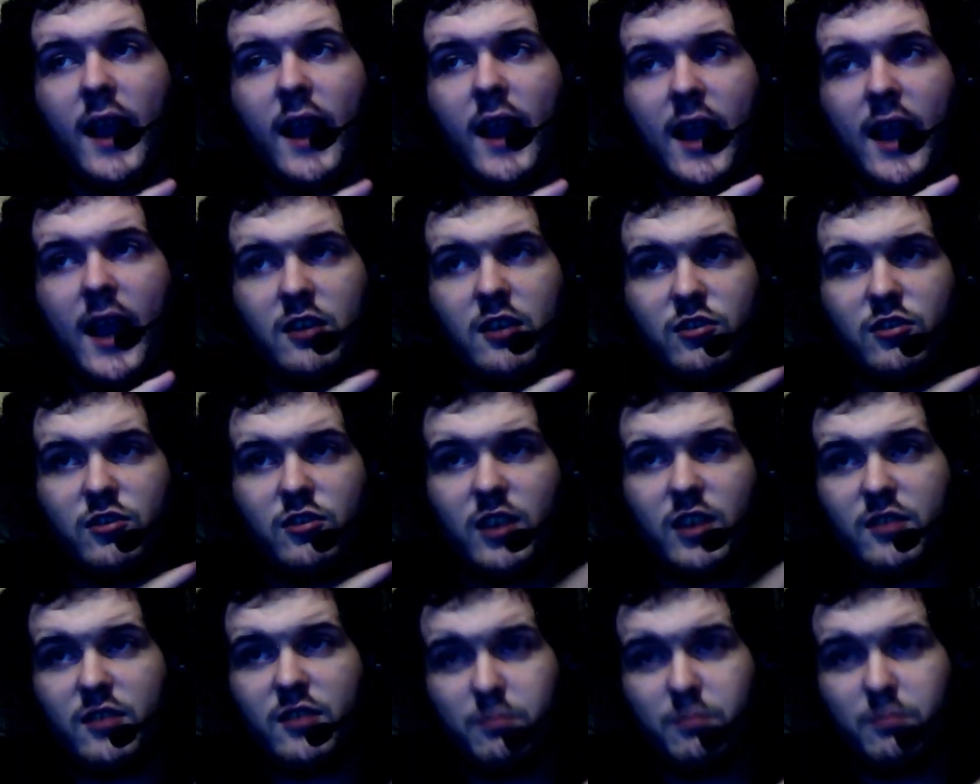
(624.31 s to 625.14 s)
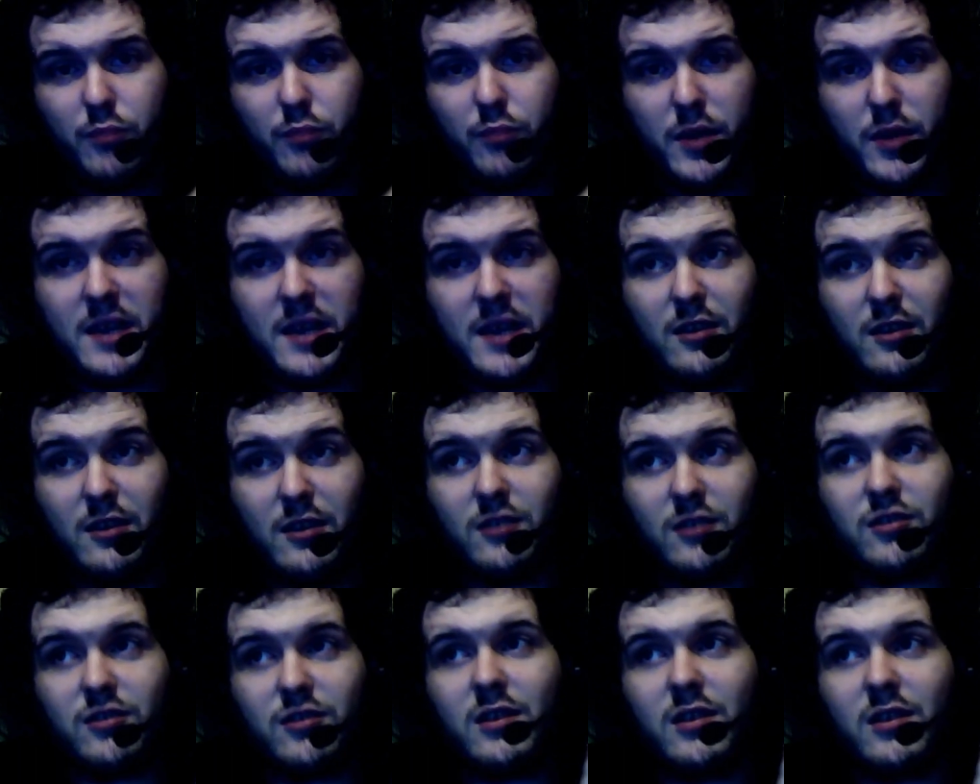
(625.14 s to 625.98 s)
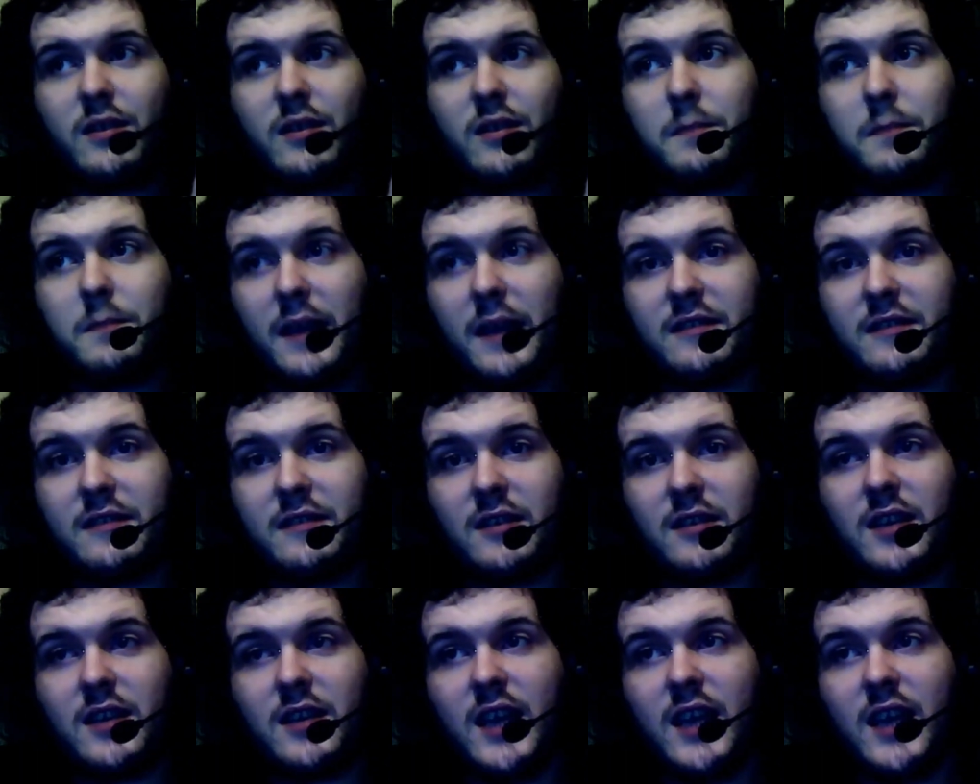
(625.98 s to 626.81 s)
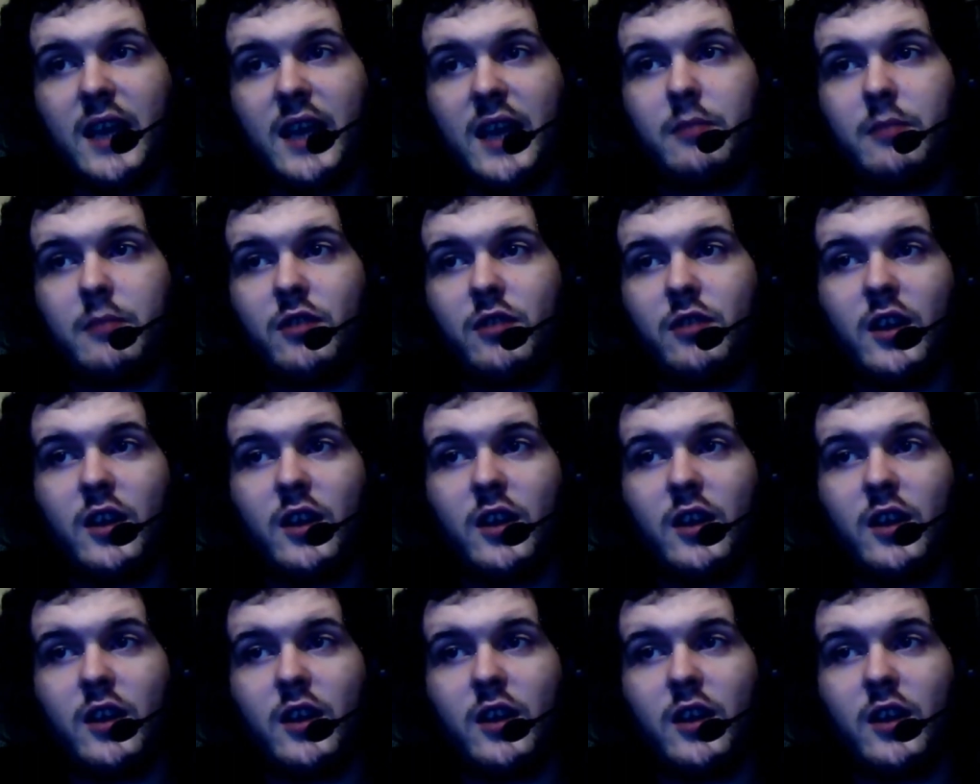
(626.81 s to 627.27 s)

and 6 pretty good stories based on the games,